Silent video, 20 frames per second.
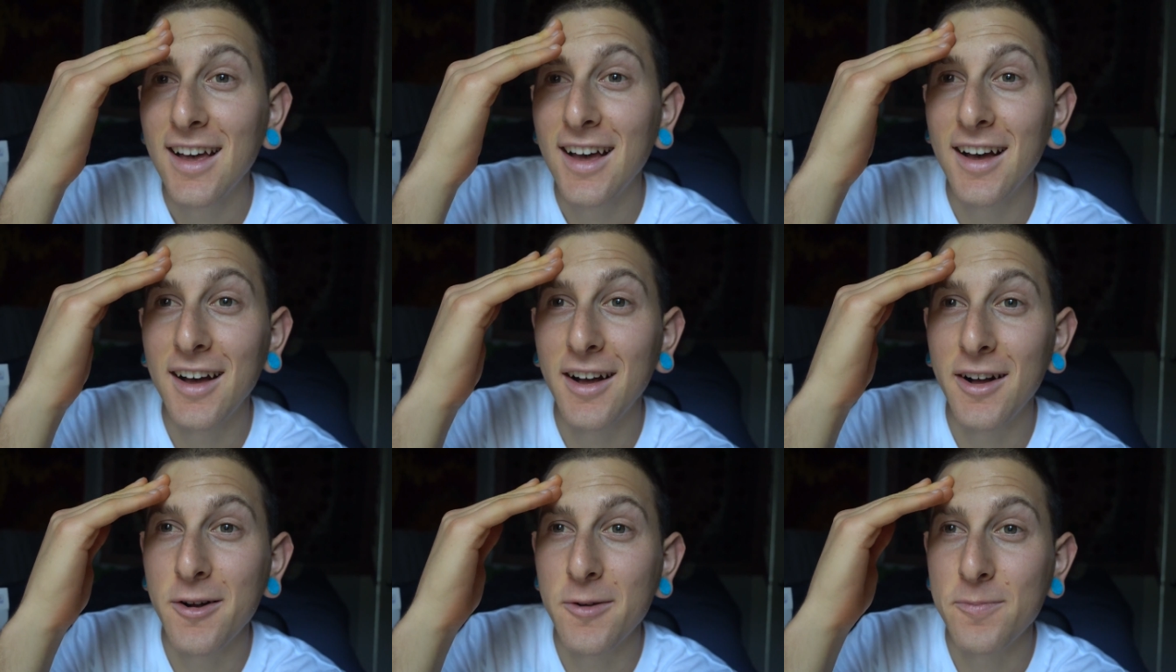
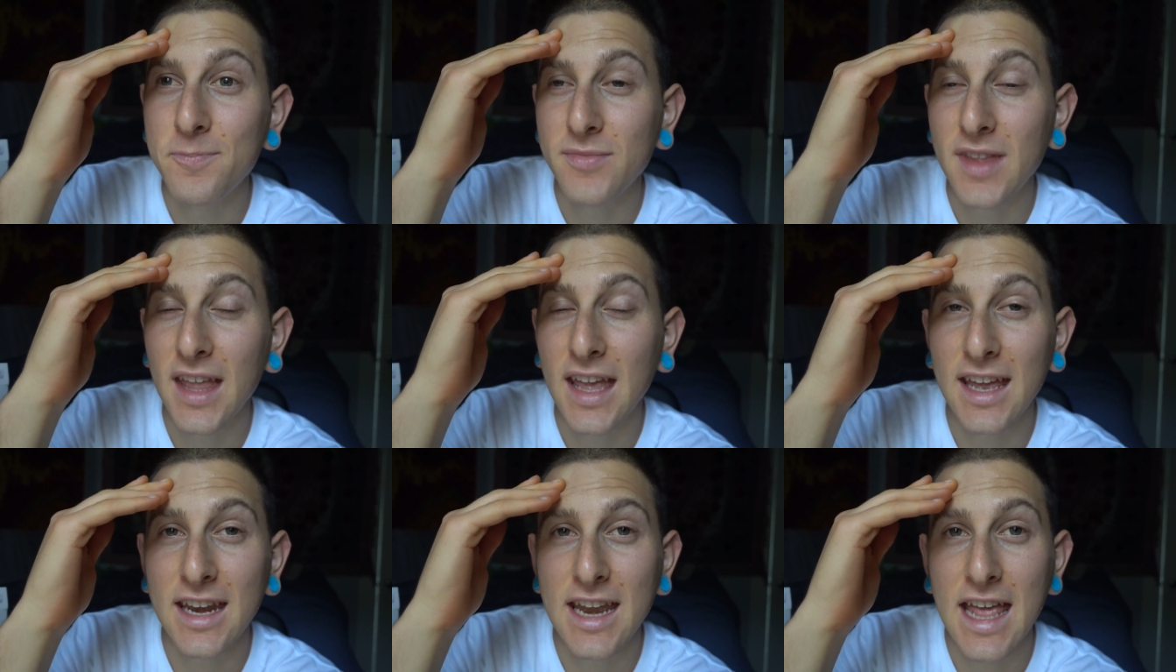and
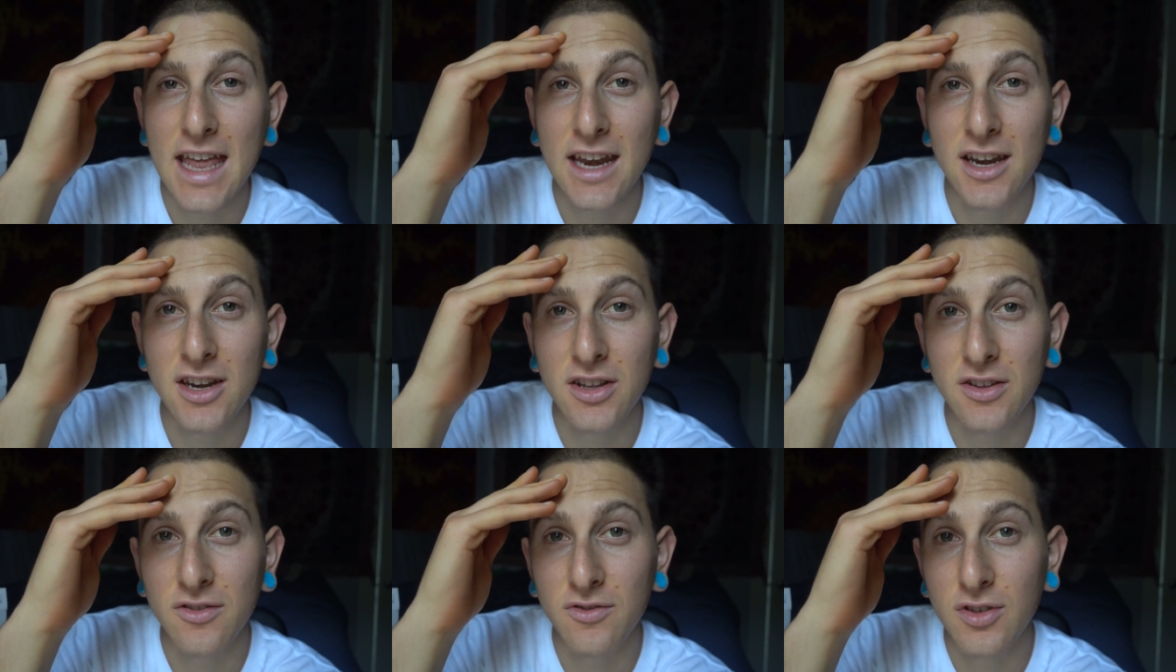
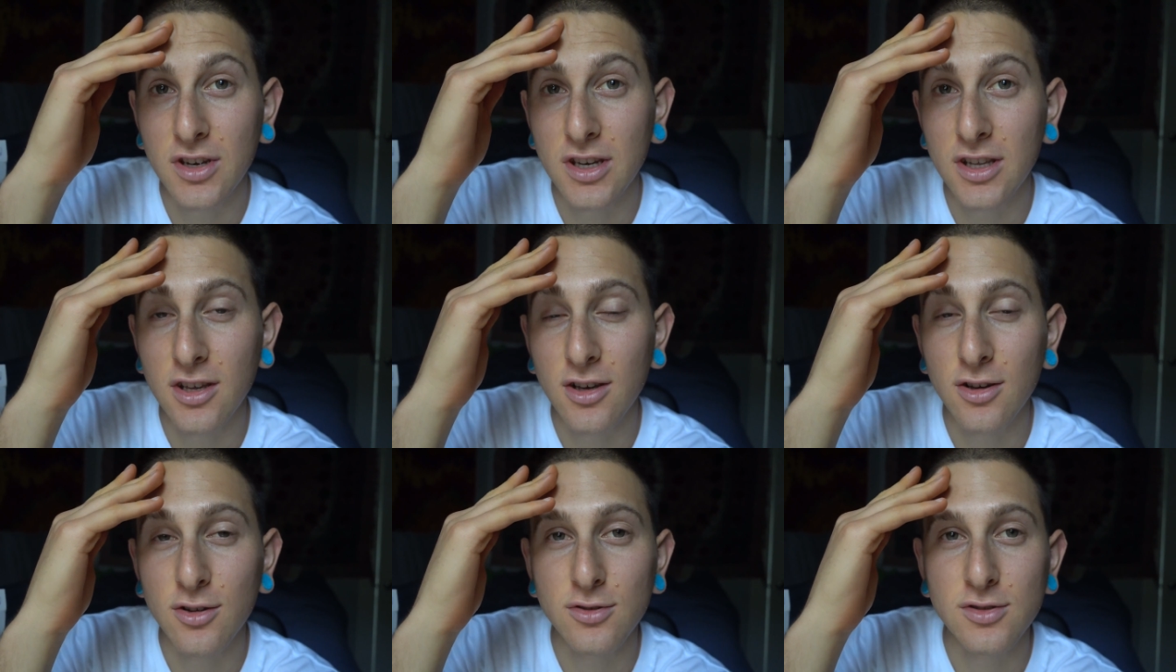editing
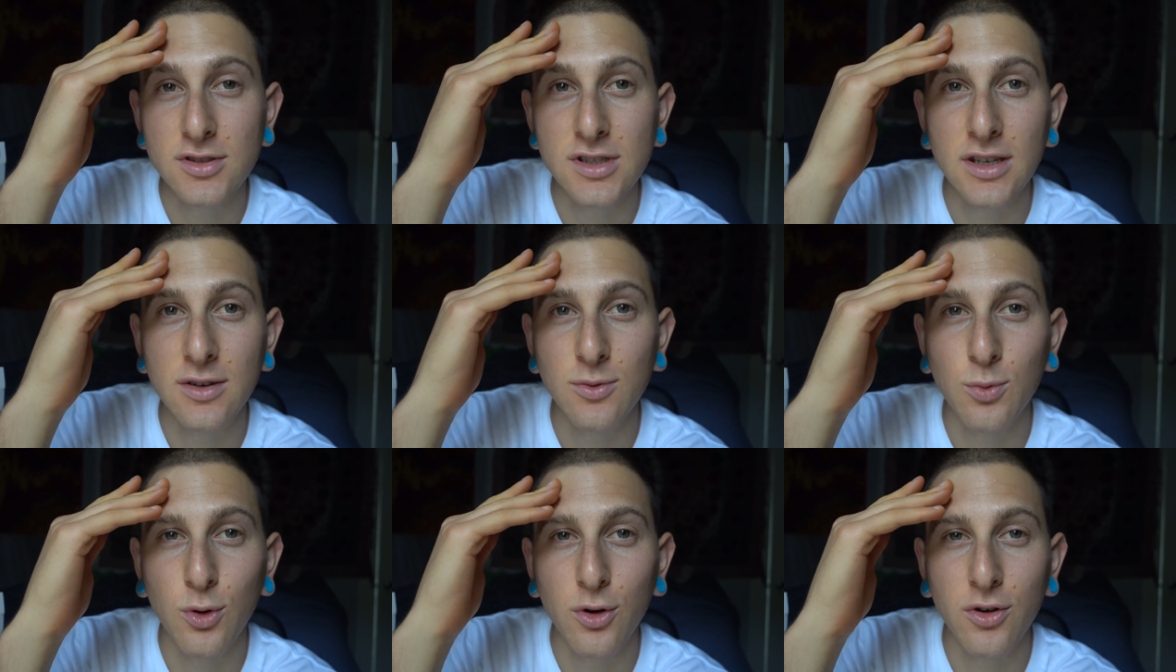videos
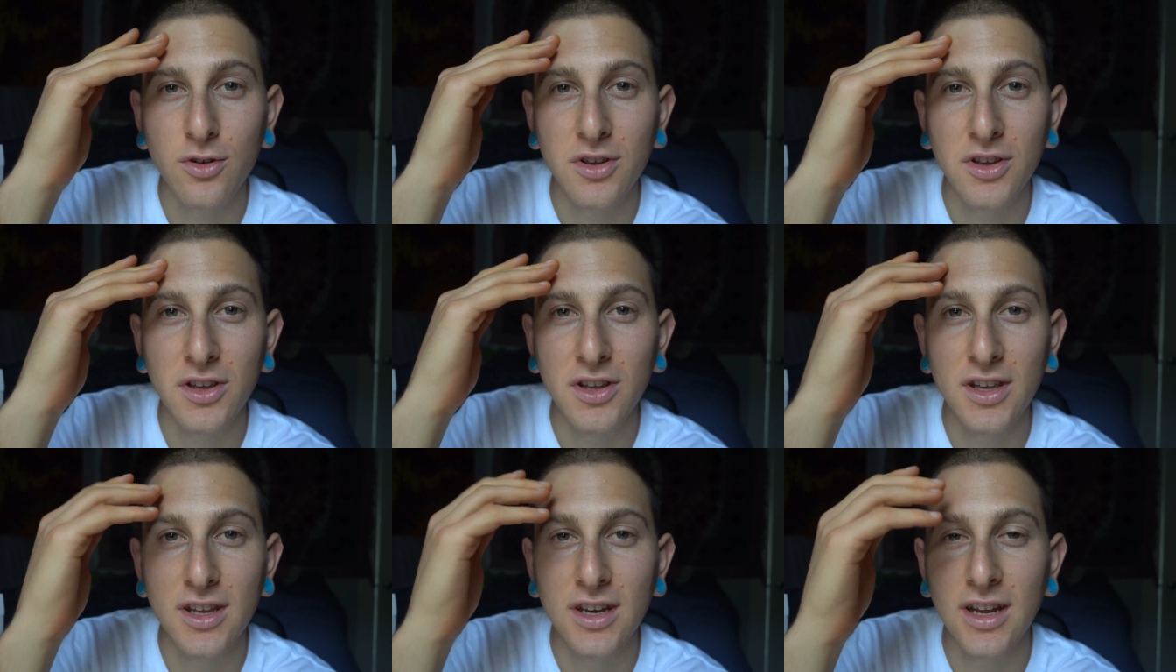and
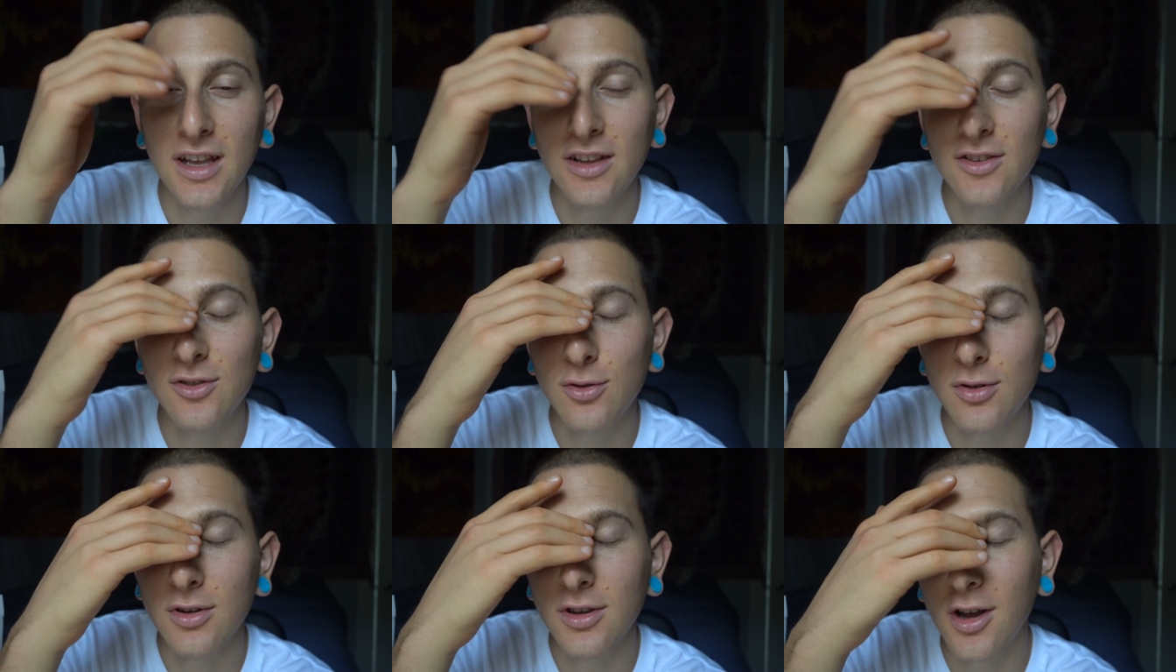working and
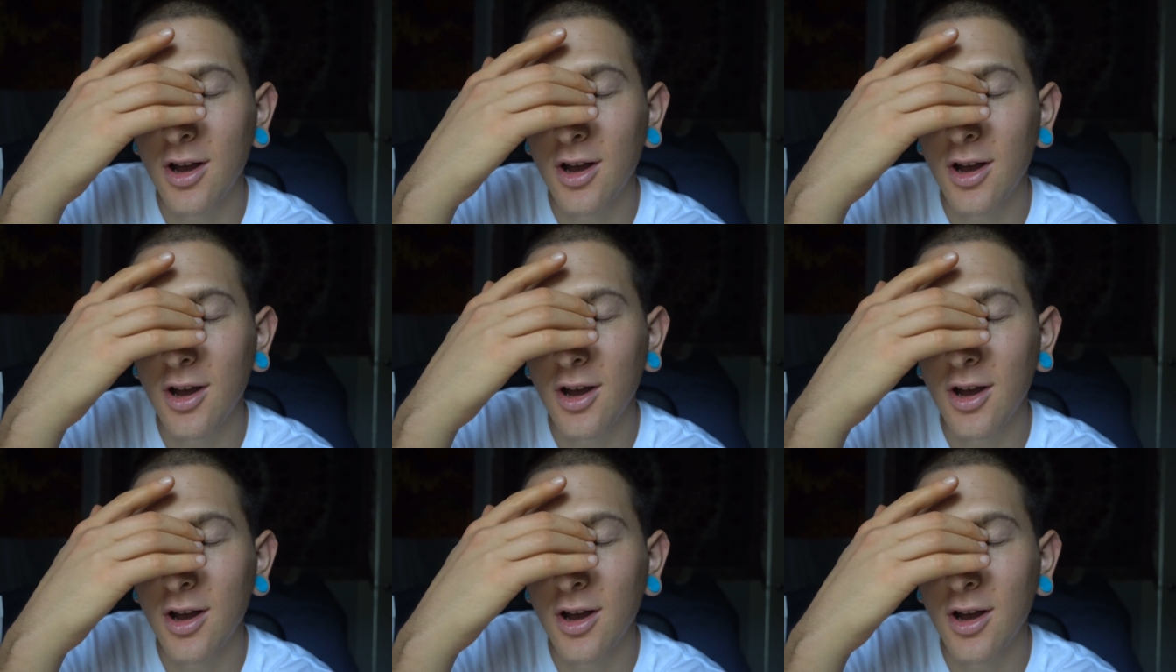answering